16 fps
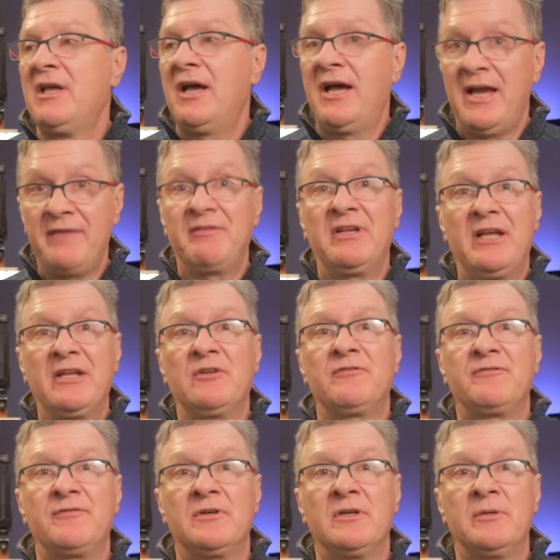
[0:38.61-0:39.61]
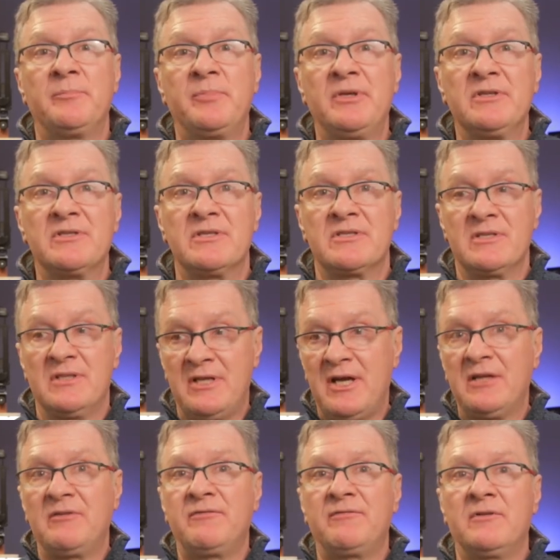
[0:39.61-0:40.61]
I have a lot of pieces, a
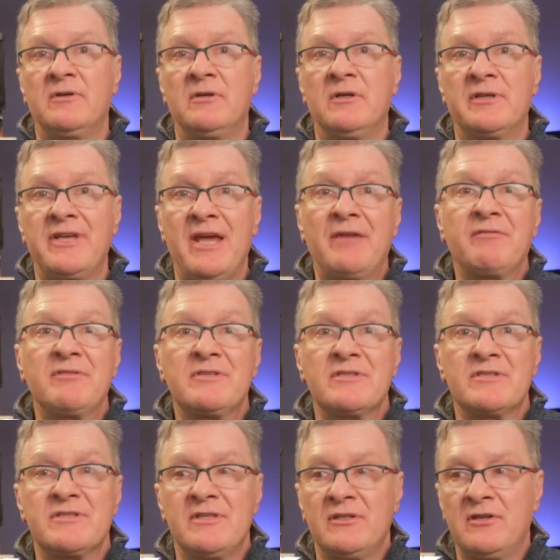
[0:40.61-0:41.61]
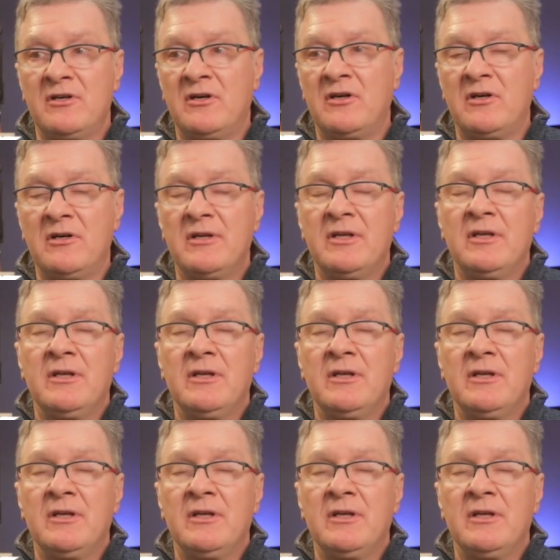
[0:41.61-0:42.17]
lot of canvases that are